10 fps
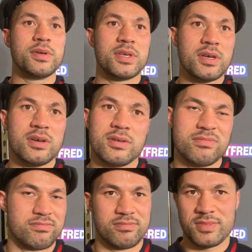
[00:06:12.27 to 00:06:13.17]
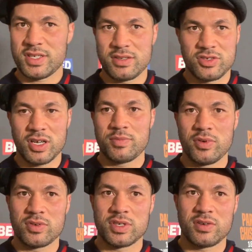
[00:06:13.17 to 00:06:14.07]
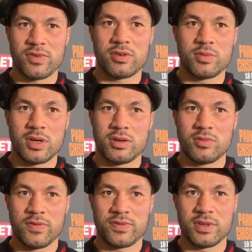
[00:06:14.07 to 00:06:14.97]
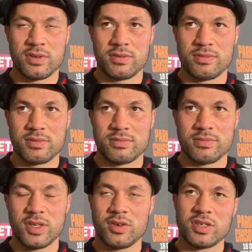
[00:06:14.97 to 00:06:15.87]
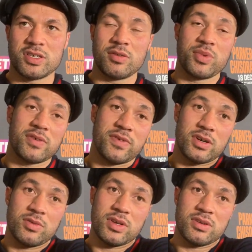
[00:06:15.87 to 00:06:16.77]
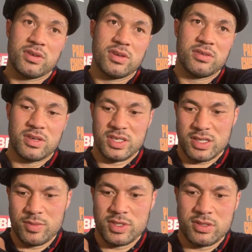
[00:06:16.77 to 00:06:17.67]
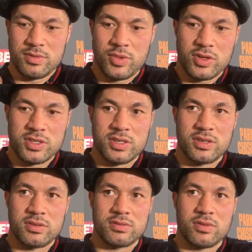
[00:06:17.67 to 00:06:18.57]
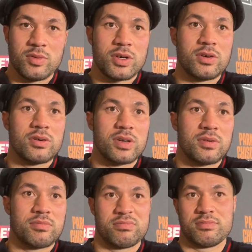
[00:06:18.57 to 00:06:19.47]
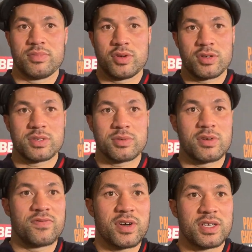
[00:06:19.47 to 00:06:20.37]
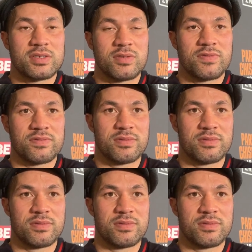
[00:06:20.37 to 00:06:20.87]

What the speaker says: Yeah. Listen, Jake Paul's done very well with he's got a big following. He's come into the boxing world and put on some good fights with